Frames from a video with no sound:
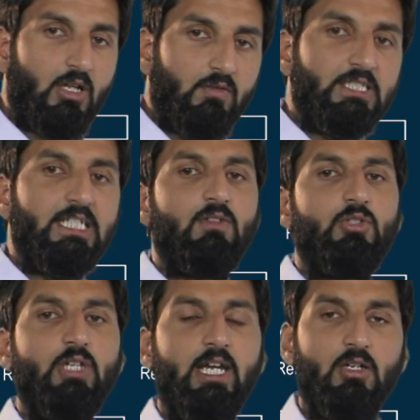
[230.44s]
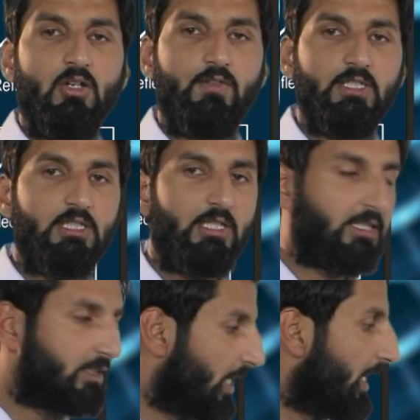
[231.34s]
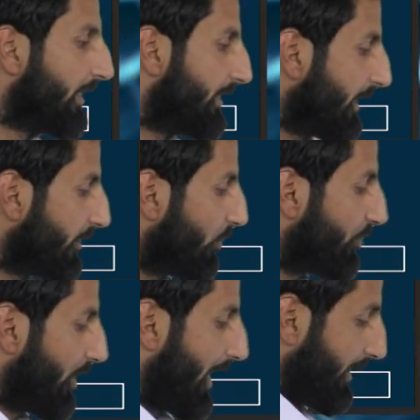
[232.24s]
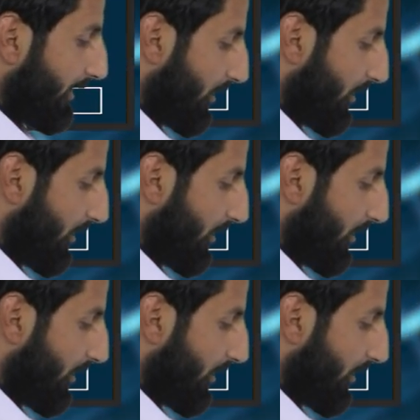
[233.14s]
always equal to the angle of incidence. Then you would write,